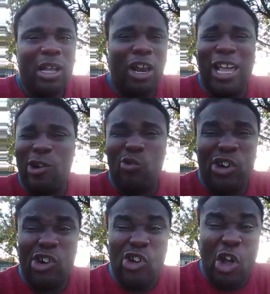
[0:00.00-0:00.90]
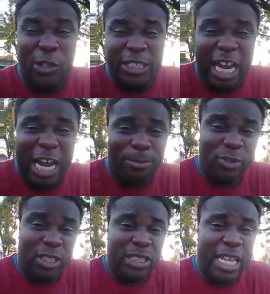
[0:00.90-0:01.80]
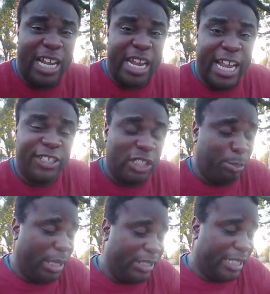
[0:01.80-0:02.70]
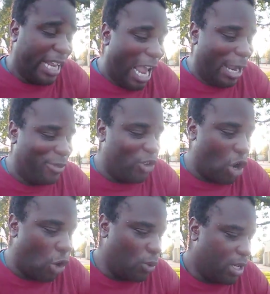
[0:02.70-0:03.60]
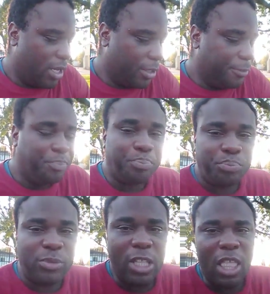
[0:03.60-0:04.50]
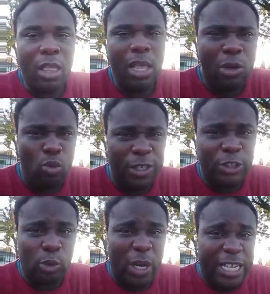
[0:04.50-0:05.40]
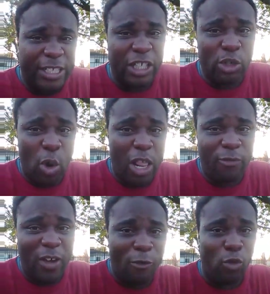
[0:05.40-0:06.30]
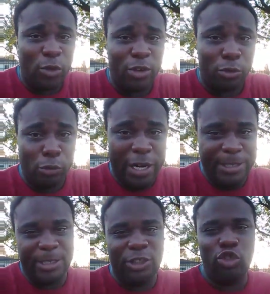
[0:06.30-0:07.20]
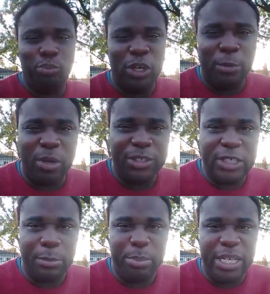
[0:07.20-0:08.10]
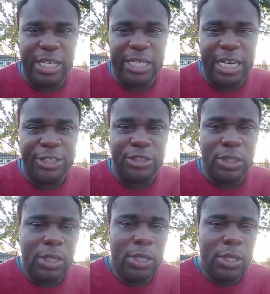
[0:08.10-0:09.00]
like a real long time to like actually beat the game. You know, and once you actually qualify for one of the races, you pretty much compete against